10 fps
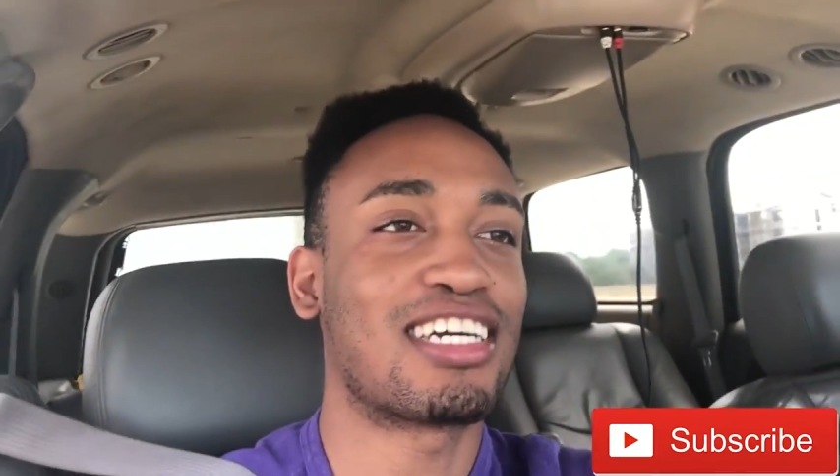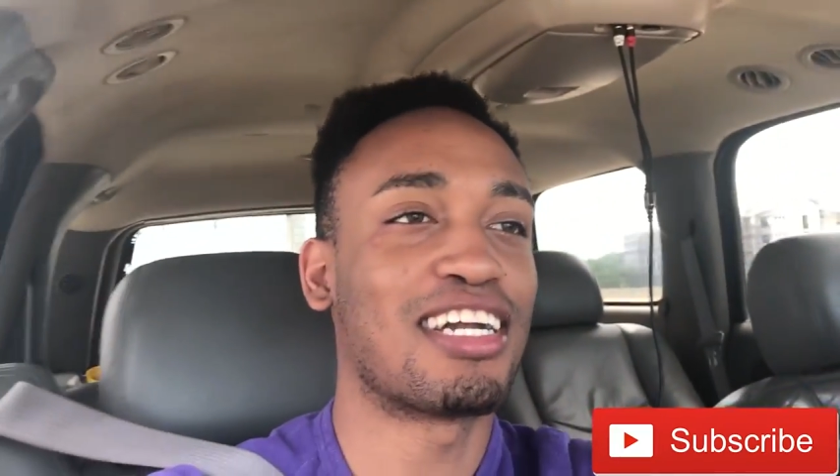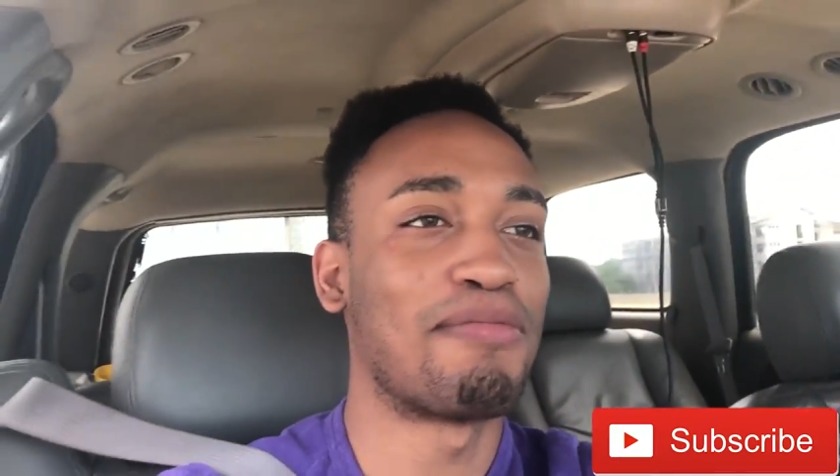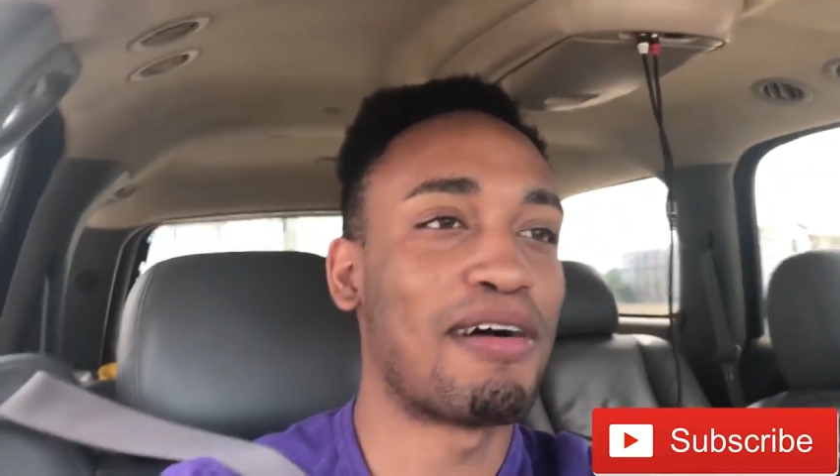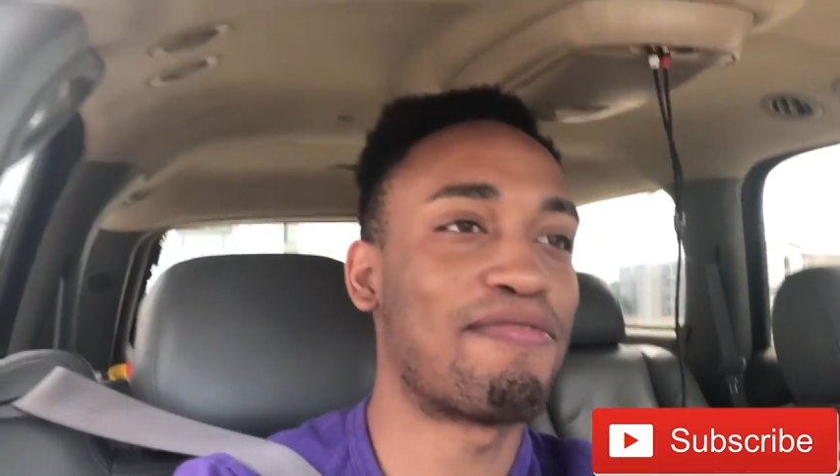can
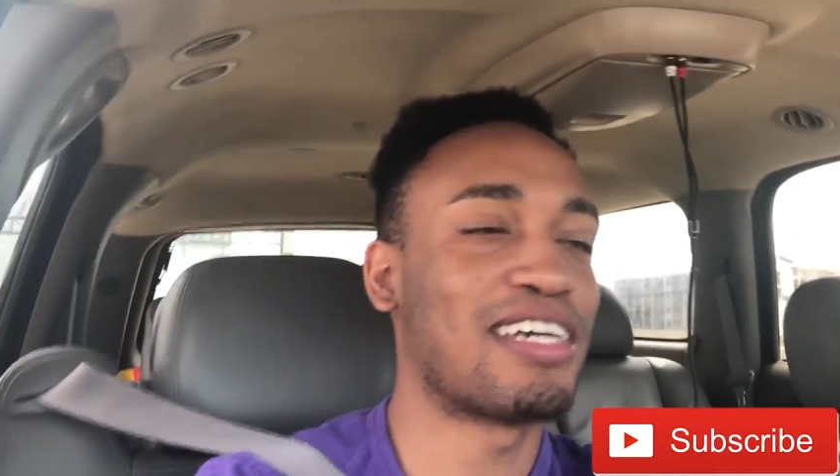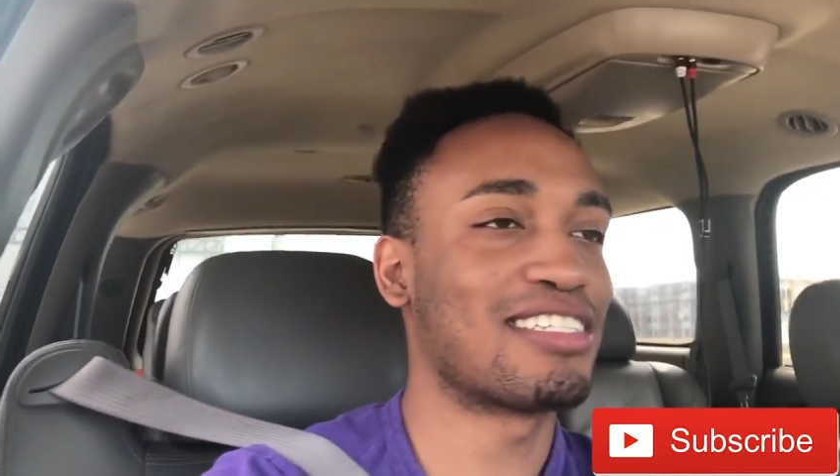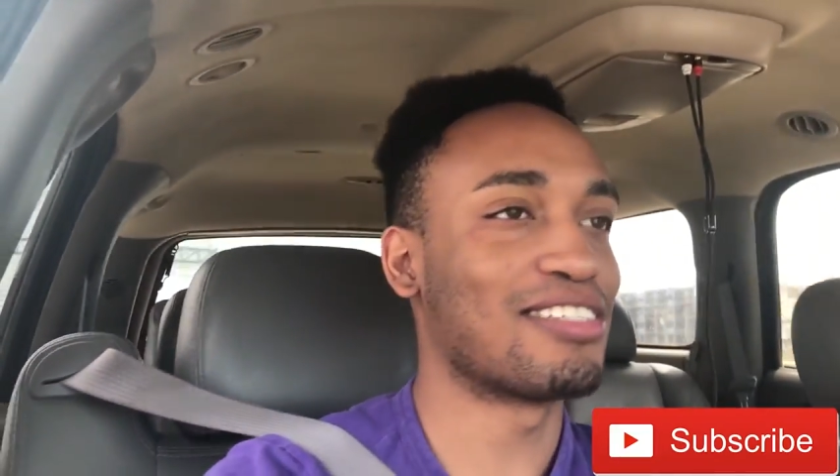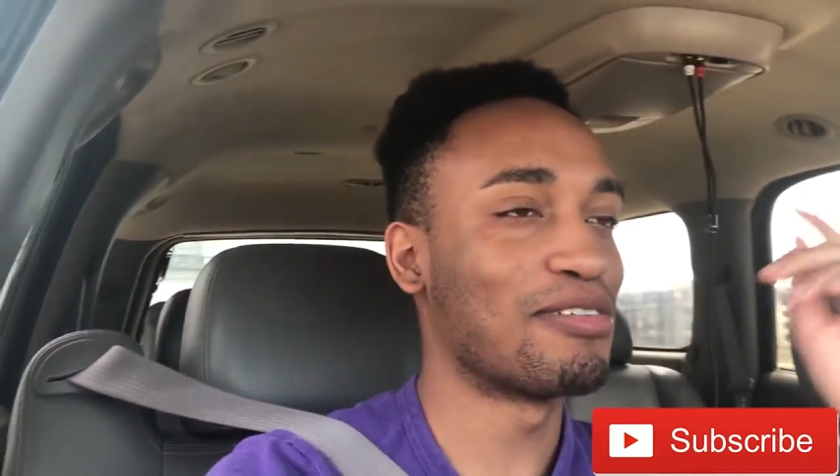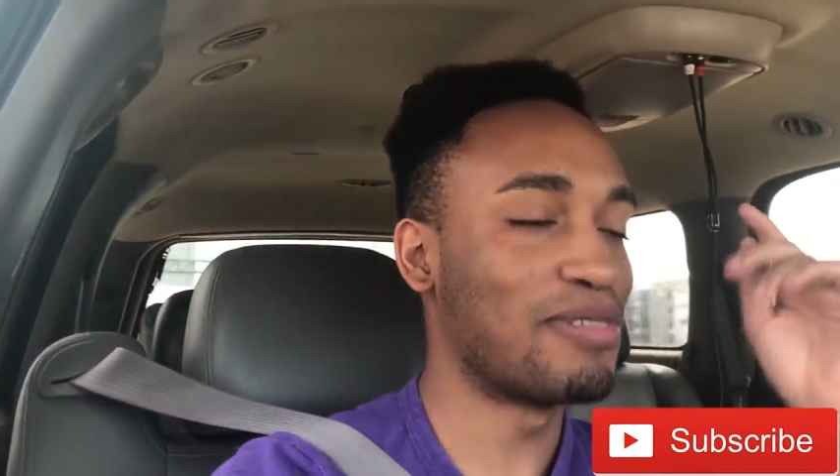cut up my
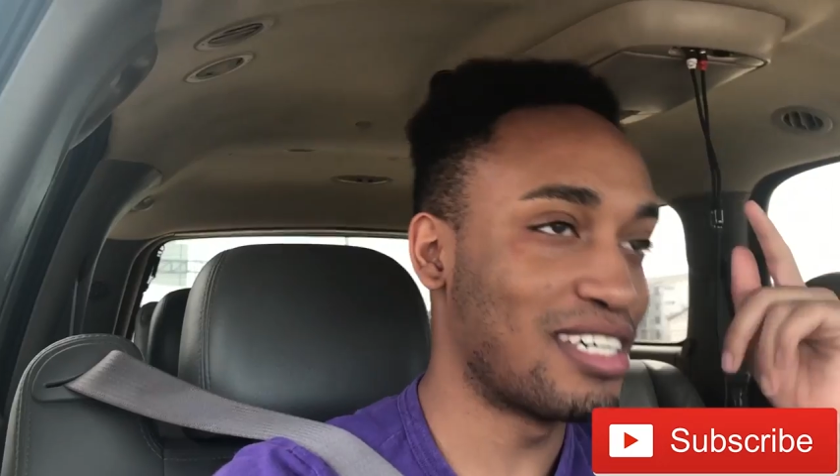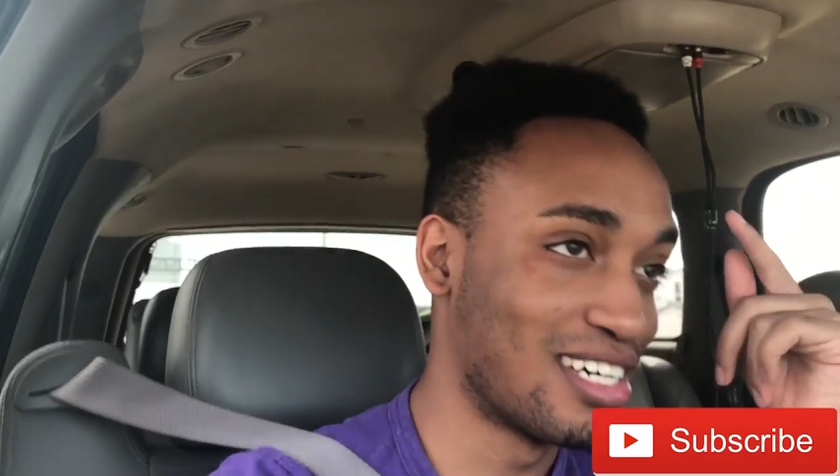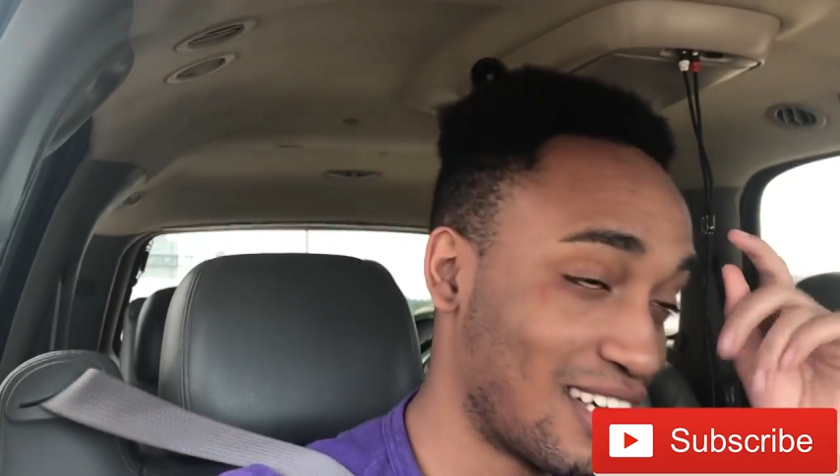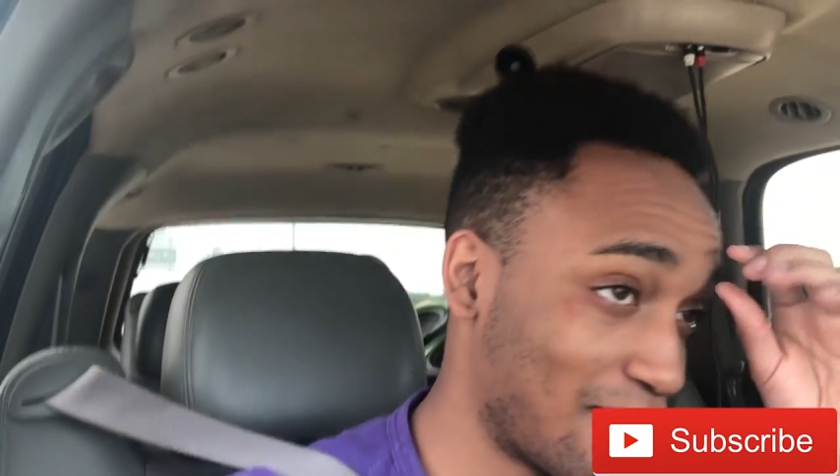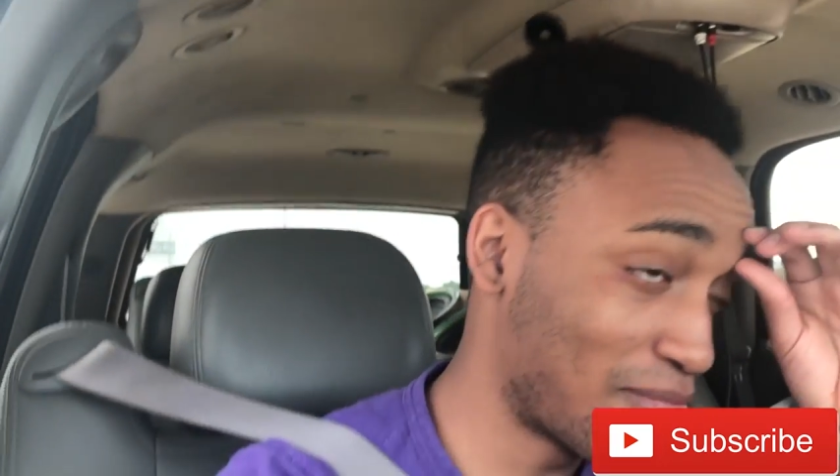face a little bit.
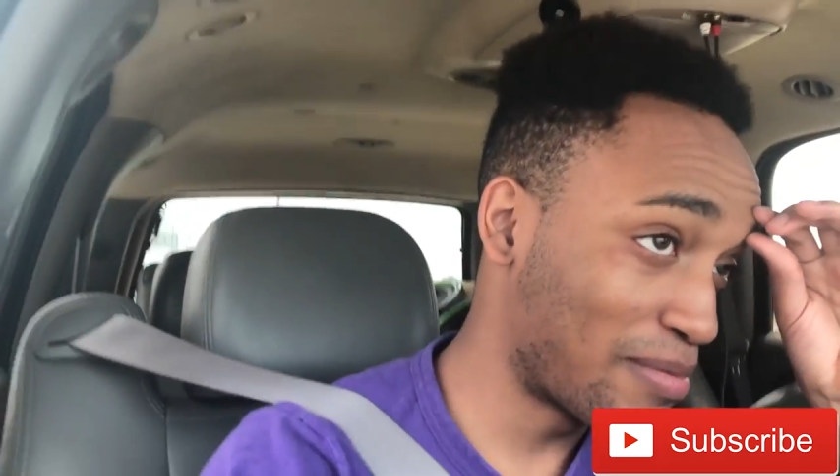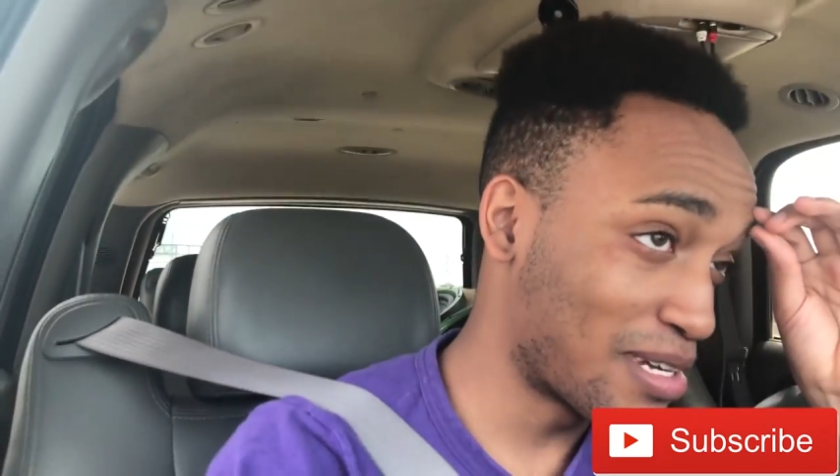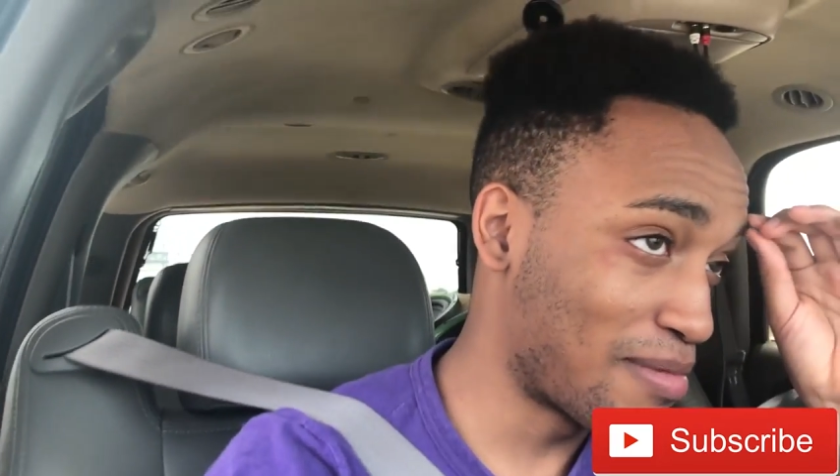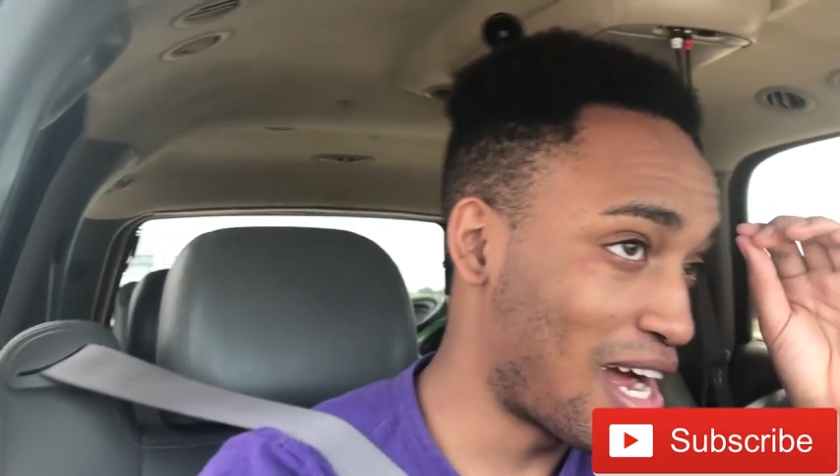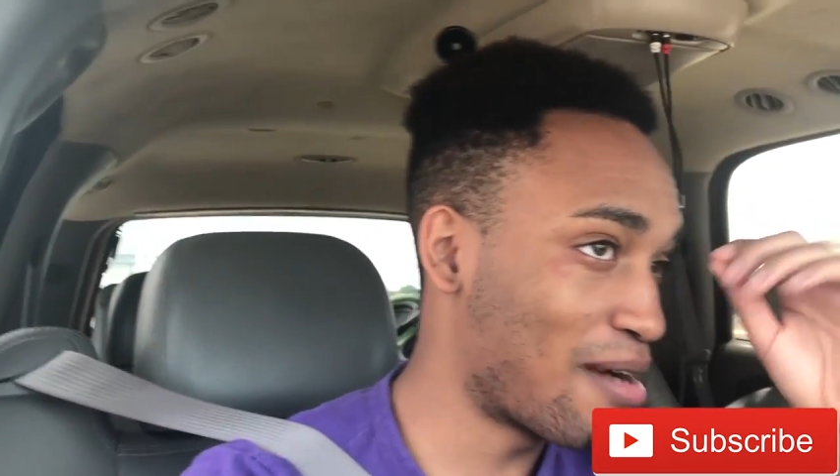Y'all
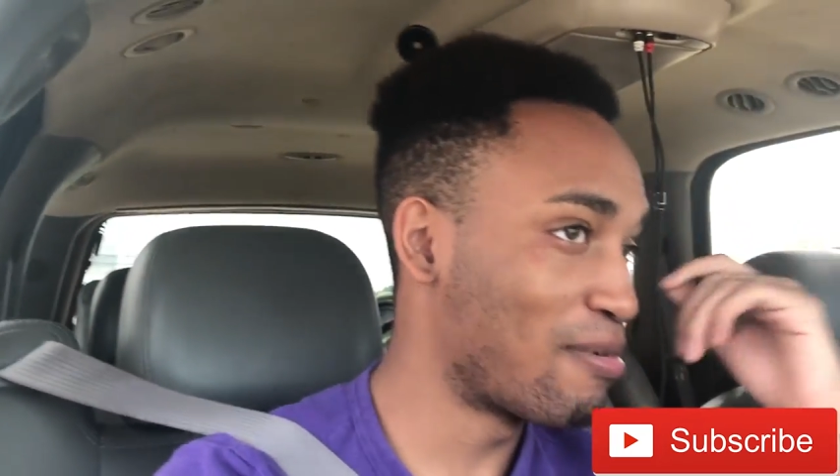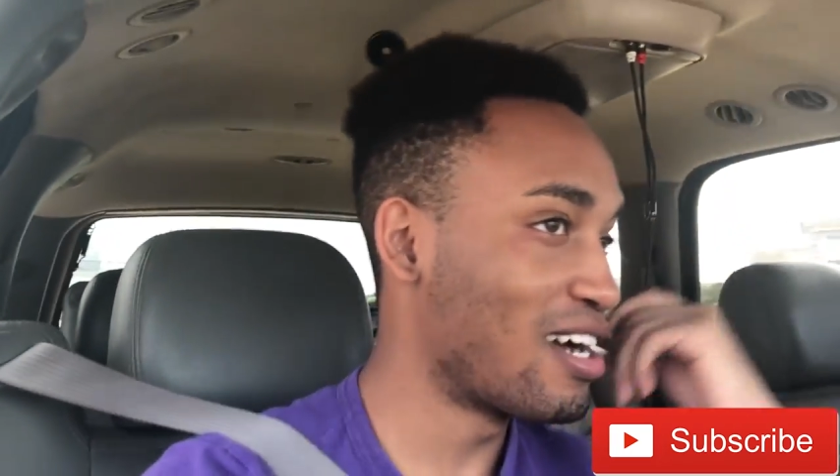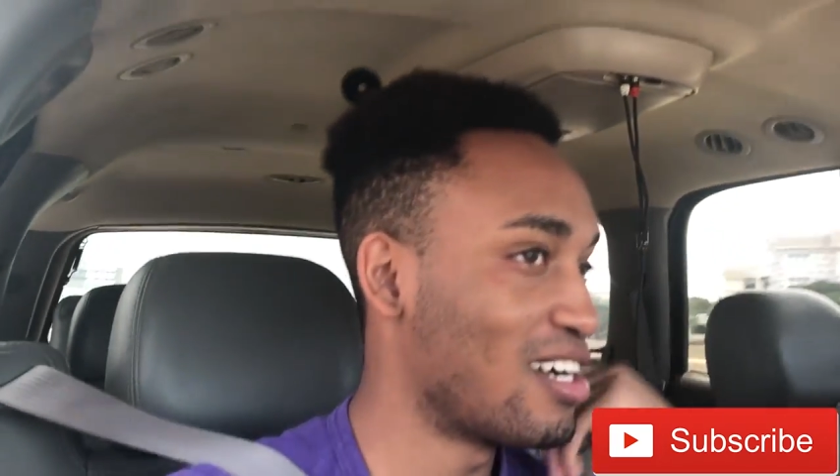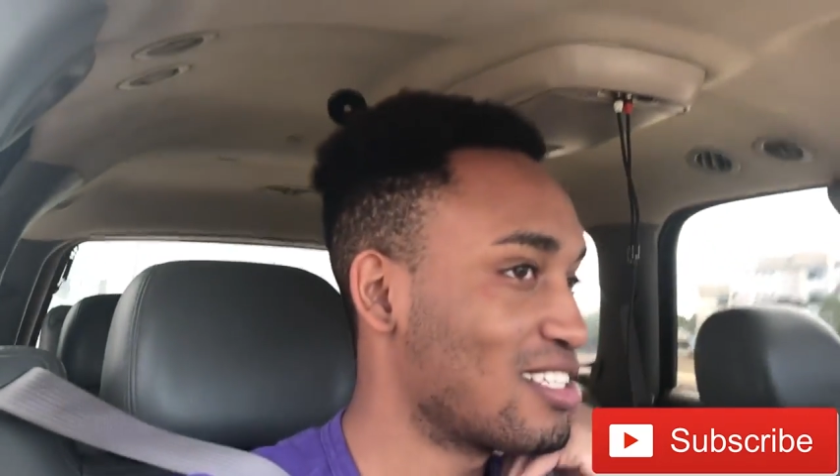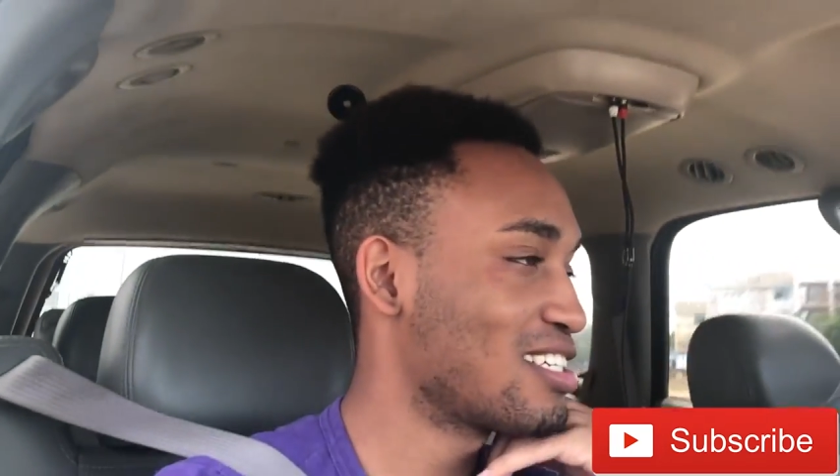gotta get my
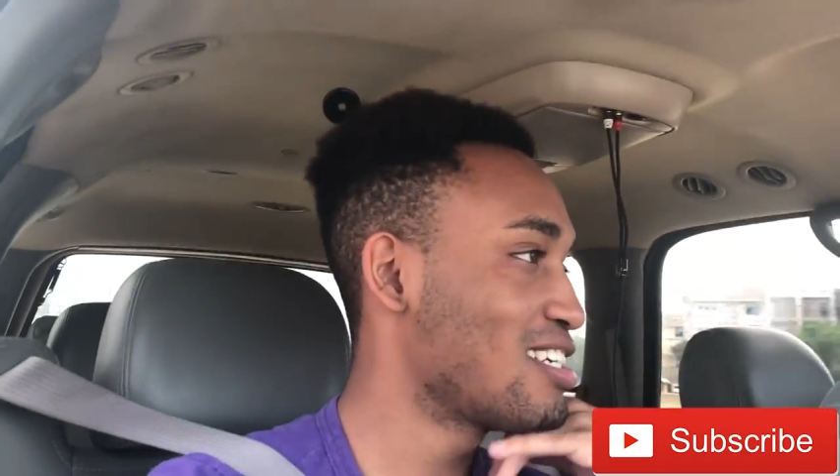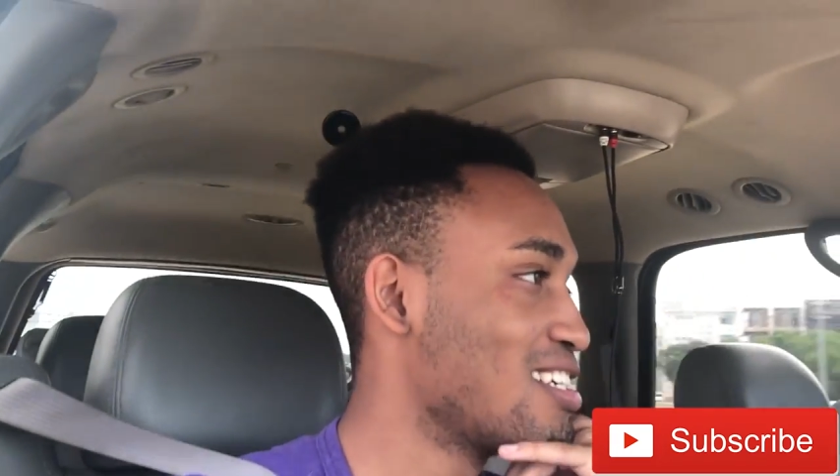eyebrows.